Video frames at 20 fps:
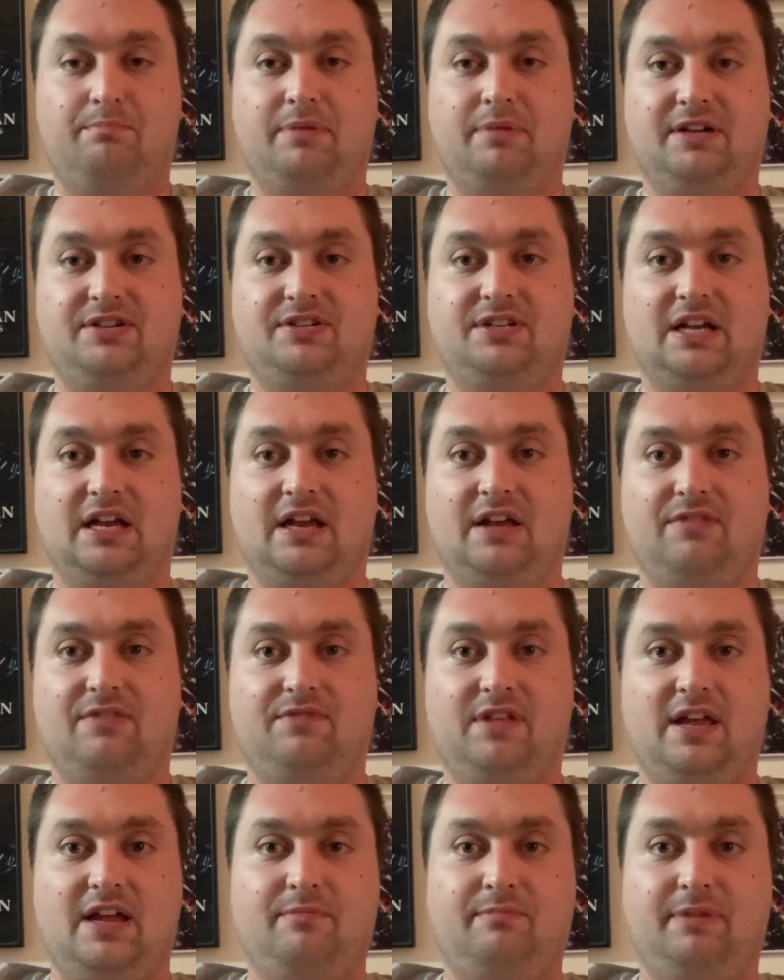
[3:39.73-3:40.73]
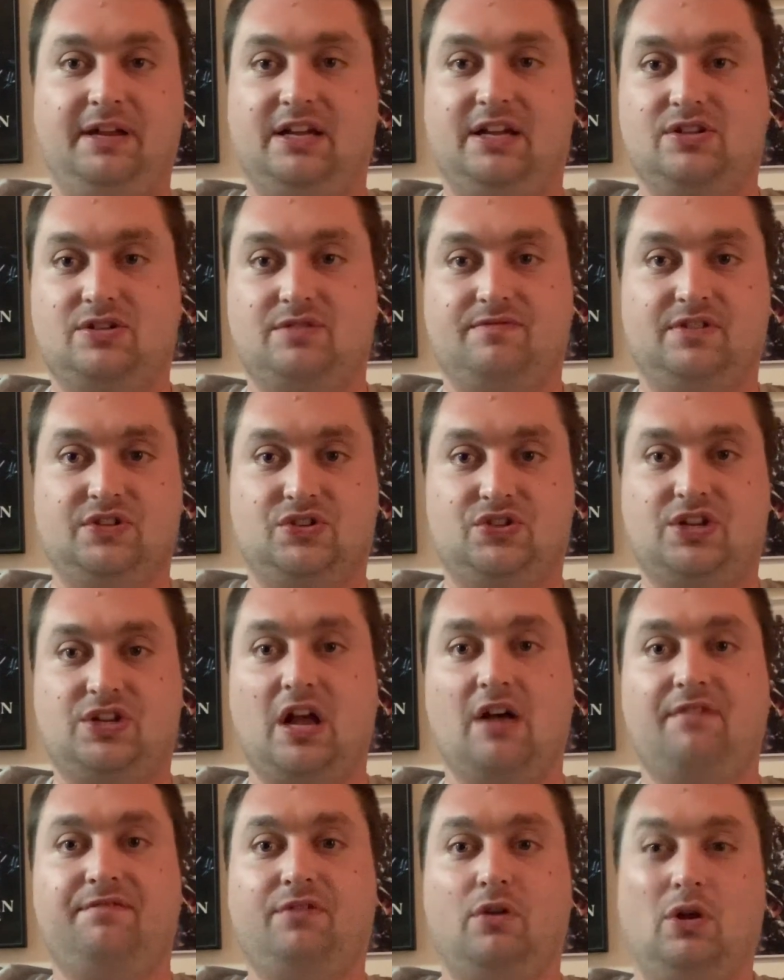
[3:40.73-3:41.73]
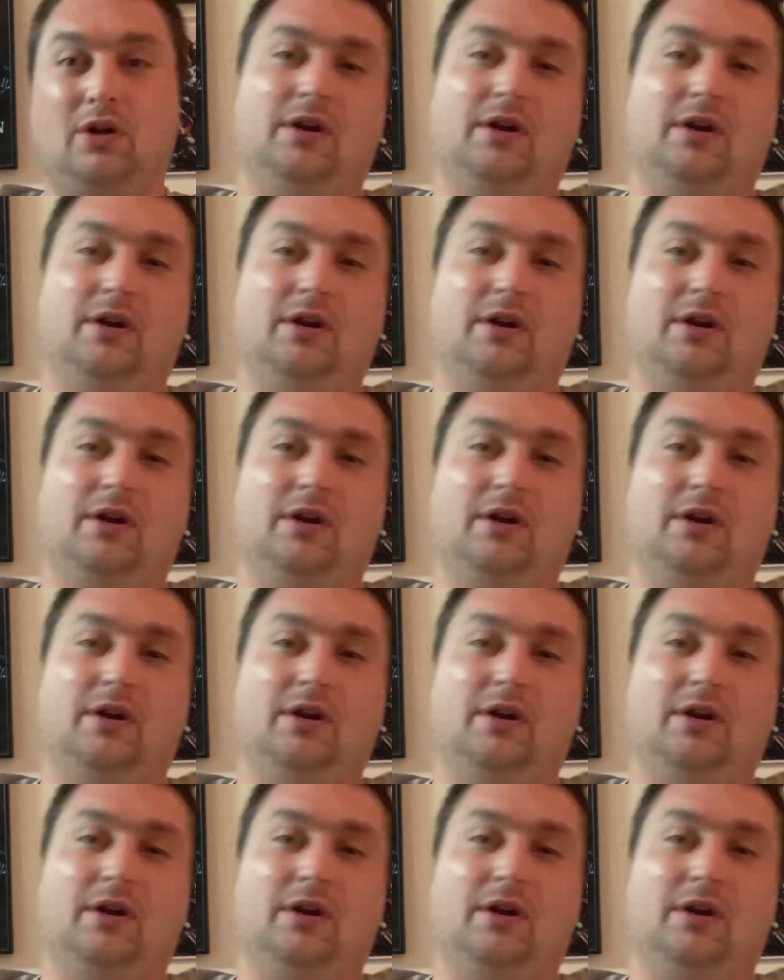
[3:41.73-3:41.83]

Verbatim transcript: but uh, then because of the scuffle